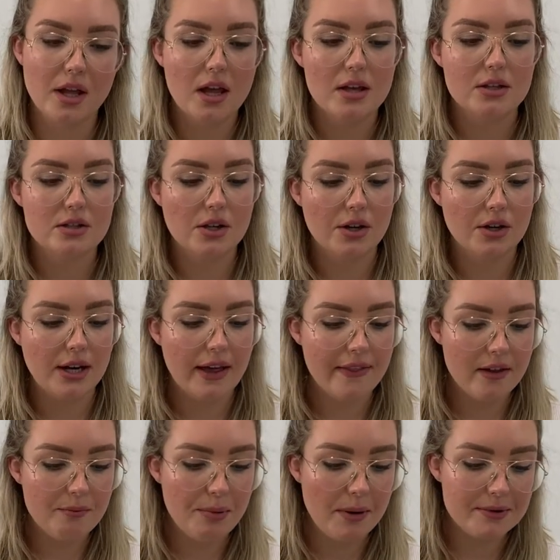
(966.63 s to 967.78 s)
So now that
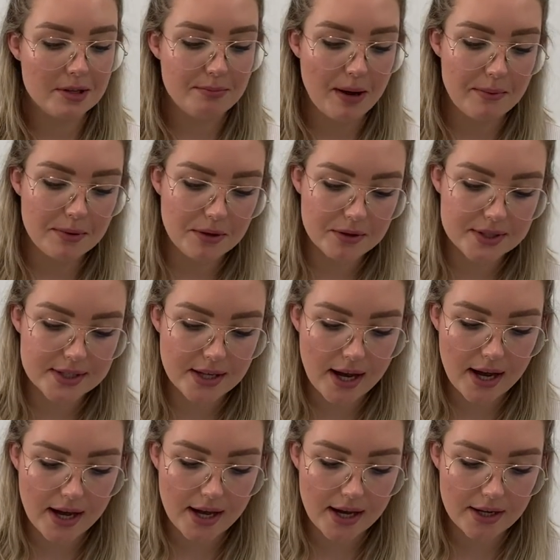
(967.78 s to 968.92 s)
you've popped your bubbles,
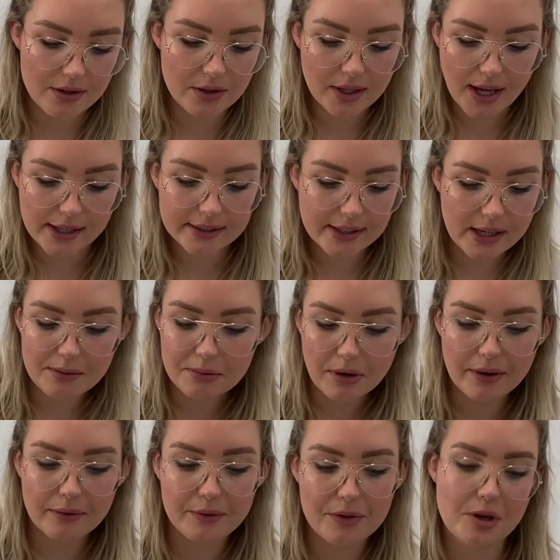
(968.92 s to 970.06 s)
you can keep
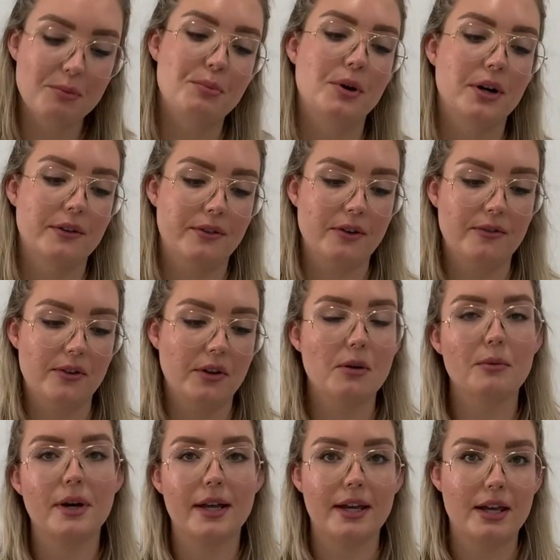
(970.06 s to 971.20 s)
going with your board if you feel you
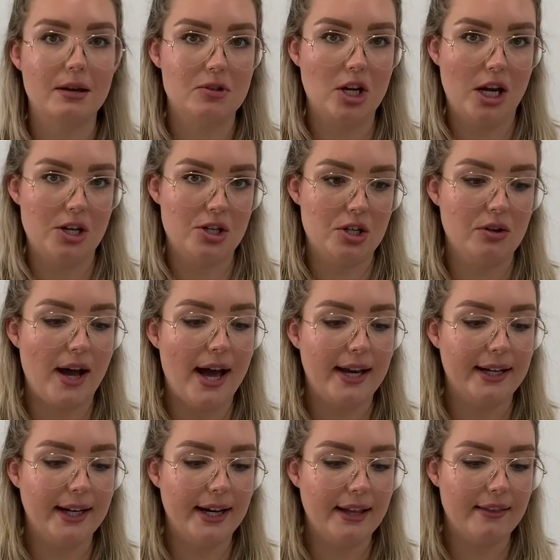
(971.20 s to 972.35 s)
want to keep changing or
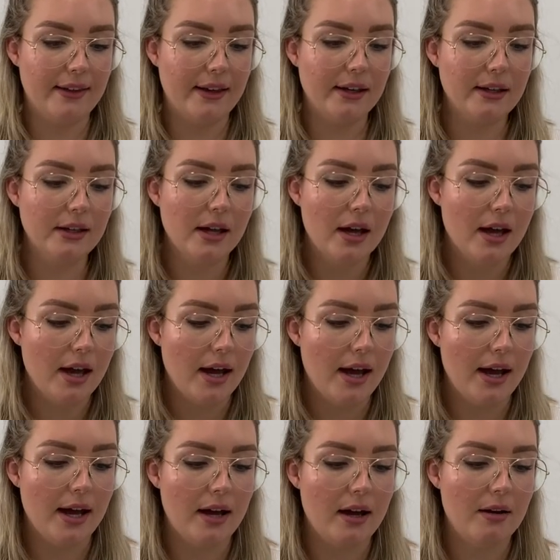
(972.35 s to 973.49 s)
adding anything.
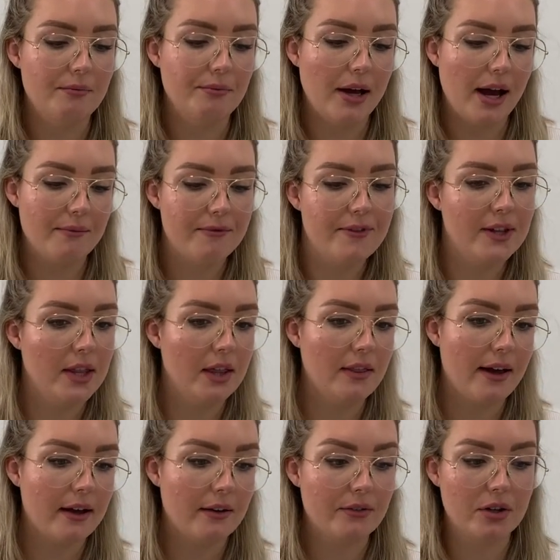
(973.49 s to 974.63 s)
I'm feeling
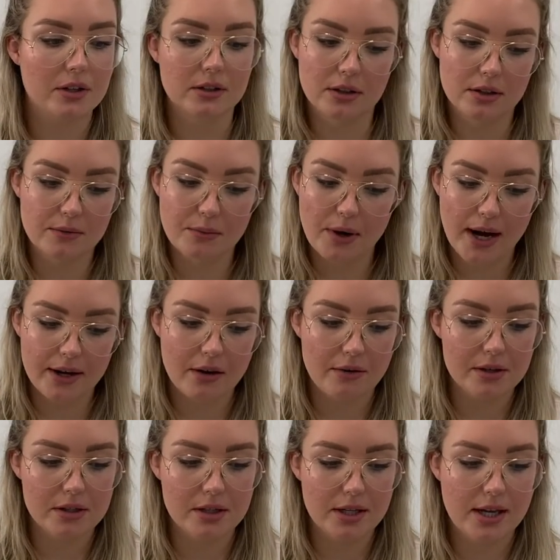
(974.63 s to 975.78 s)
like I've got a lot of white
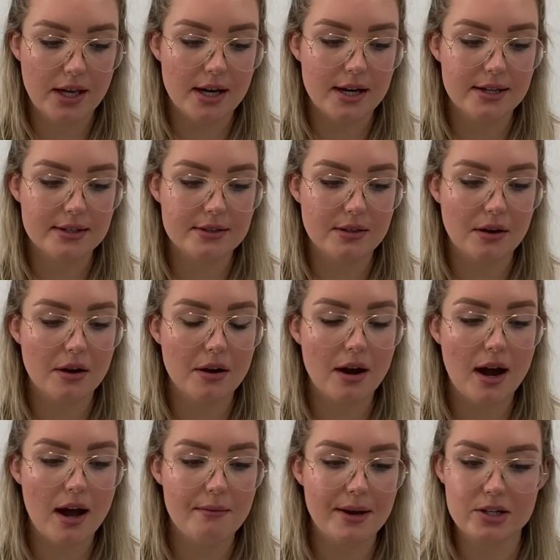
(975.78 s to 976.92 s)
going on here, so
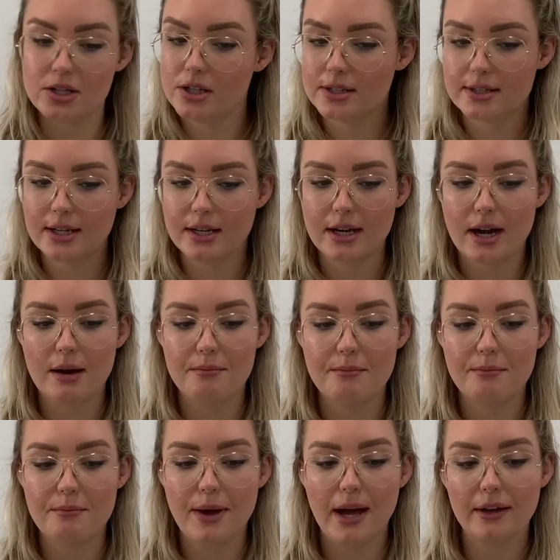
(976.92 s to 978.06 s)
I'm actually just going to
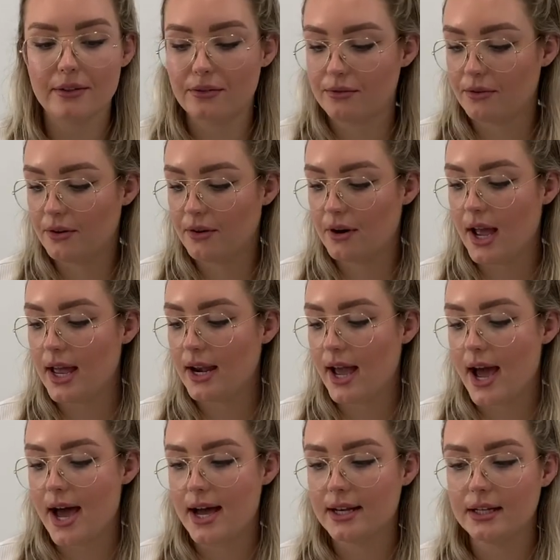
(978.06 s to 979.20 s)
come back through and
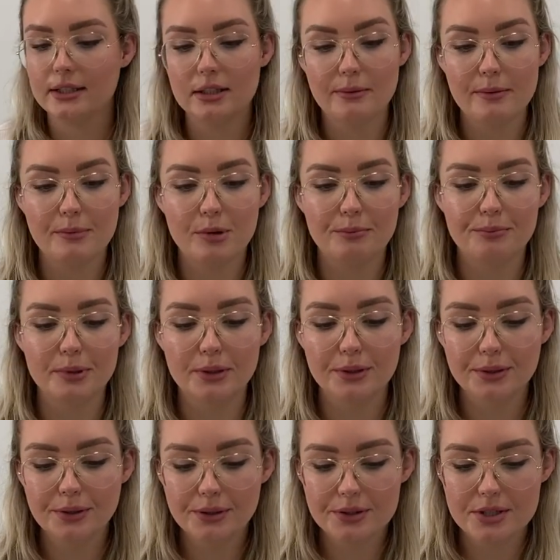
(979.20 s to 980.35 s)
add a little bit more
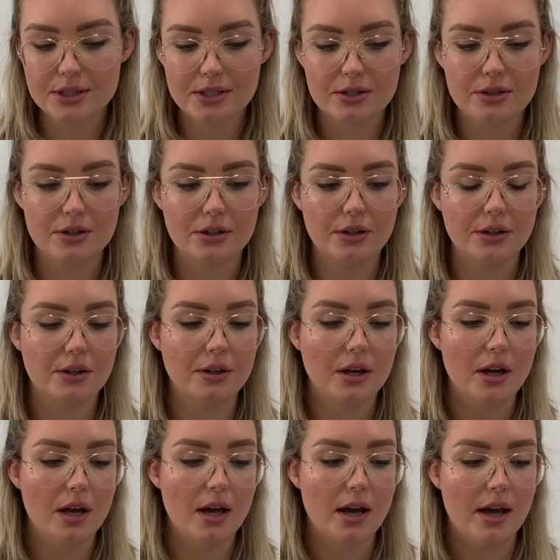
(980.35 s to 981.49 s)
blue just to
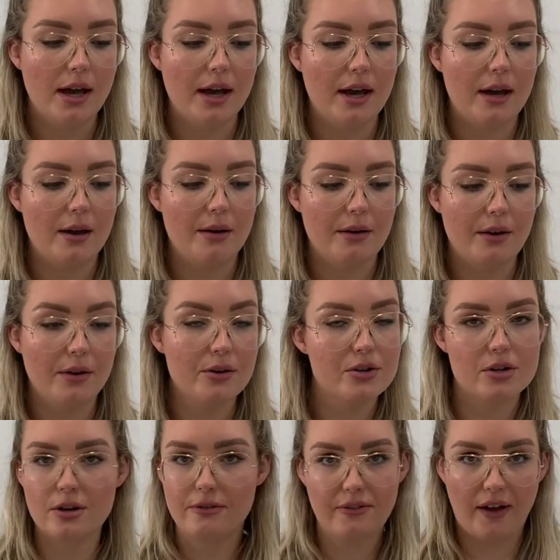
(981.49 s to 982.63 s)

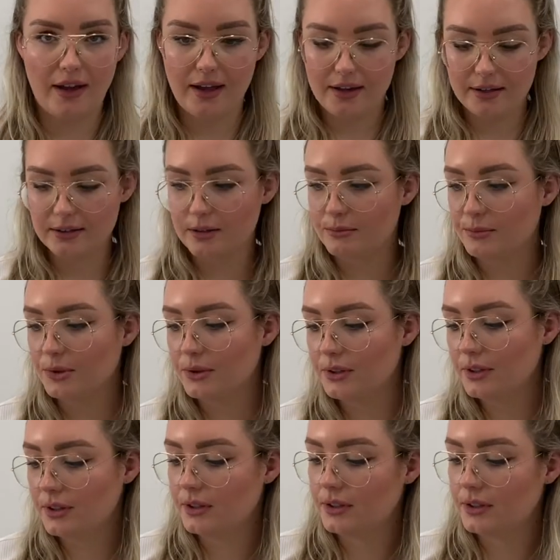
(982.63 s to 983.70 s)
oceanify it a little more.